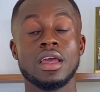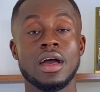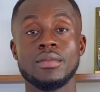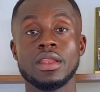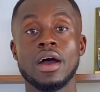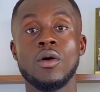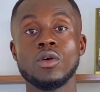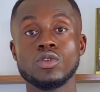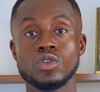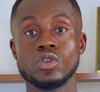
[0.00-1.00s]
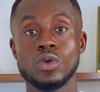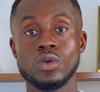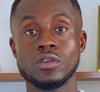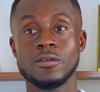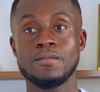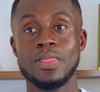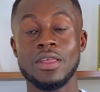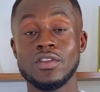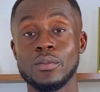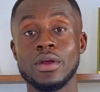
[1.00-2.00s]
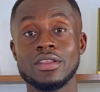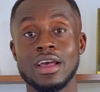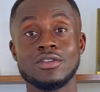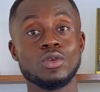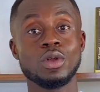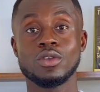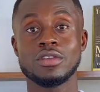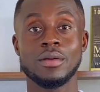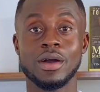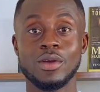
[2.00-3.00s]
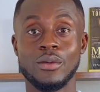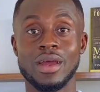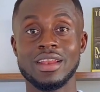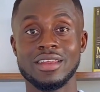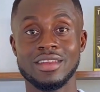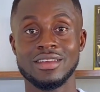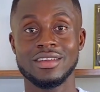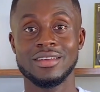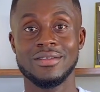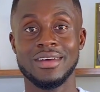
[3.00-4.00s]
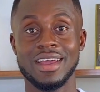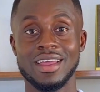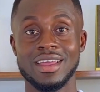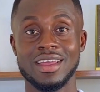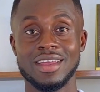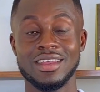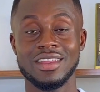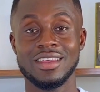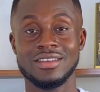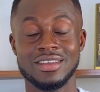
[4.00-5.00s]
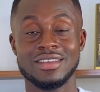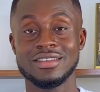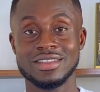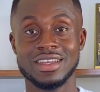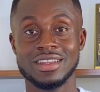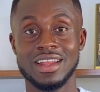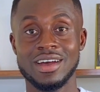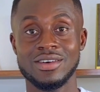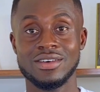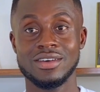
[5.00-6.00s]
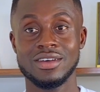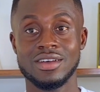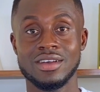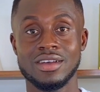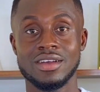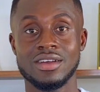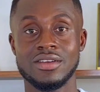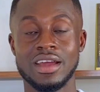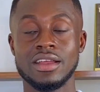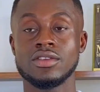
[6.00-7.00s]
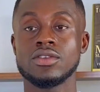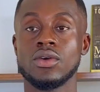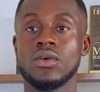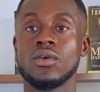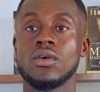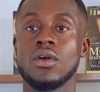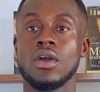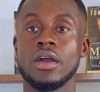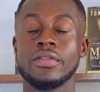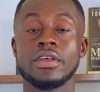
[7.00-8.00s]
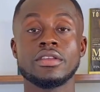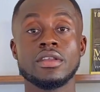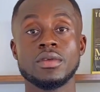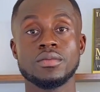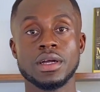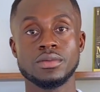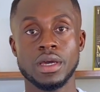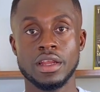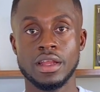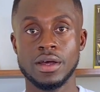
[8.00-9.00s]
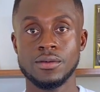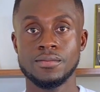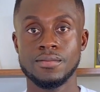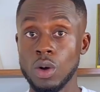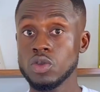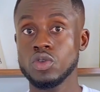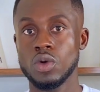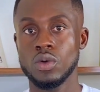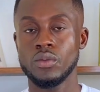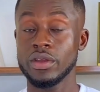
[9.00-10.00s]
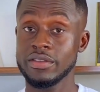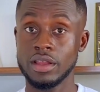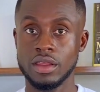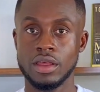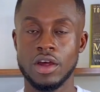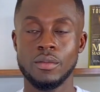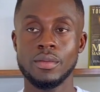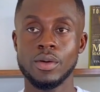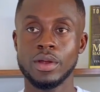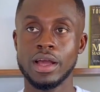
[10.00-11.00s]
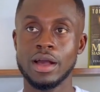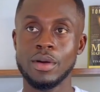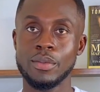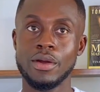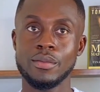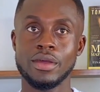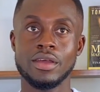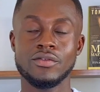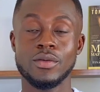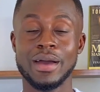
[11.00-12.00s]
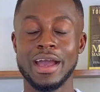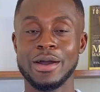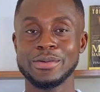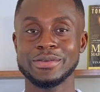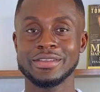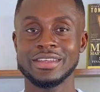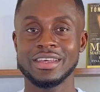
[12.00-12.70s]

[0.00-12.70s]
I mean, that also shows if the person has sold it to somebody already, right? You can easily check that out, right? So the system is much better now. Also, recently, I remember when I got my permit for my house,